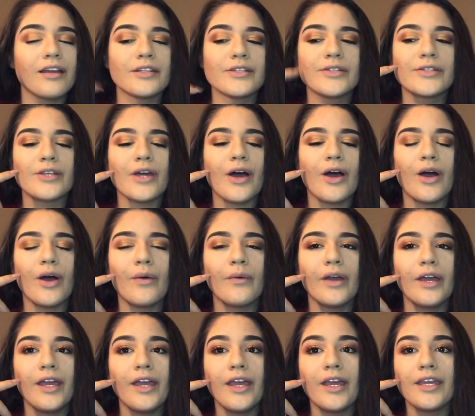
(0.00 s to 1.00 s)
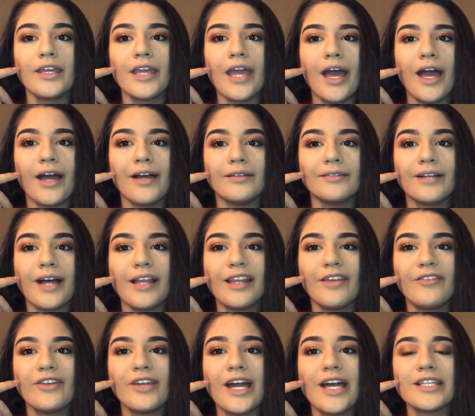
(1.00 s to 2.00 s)
So yeah, I
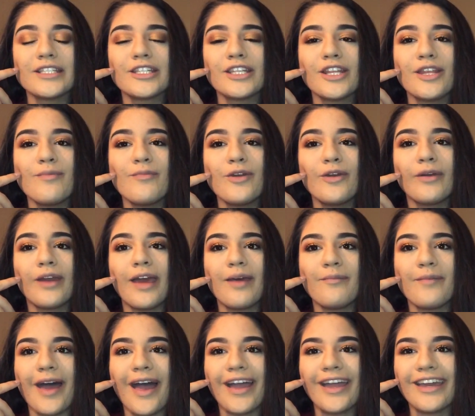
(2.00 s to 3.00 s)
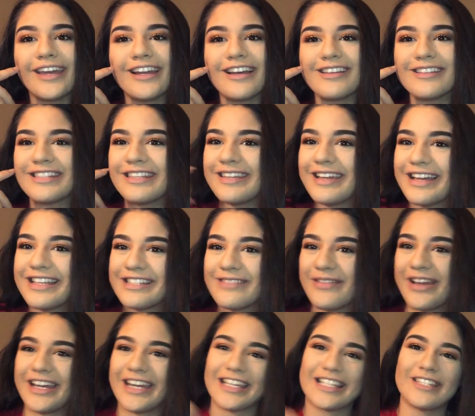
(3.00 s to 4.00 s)
love you guys to the moon and back, and I'll see you guys
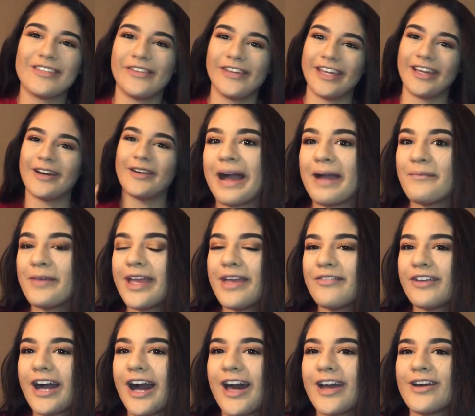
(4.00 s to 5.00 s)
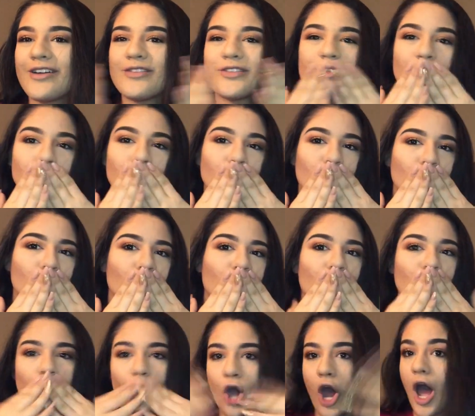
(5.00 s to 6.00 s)
in my next video. I'm at Avocados.
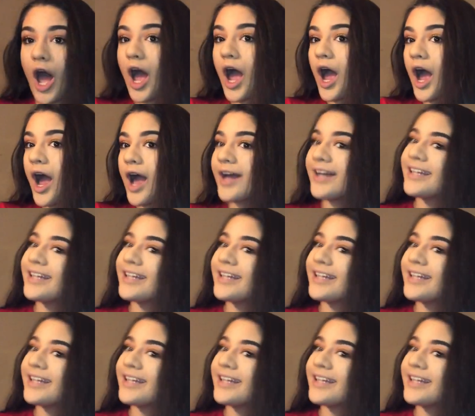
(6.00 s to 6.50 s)
Mwah.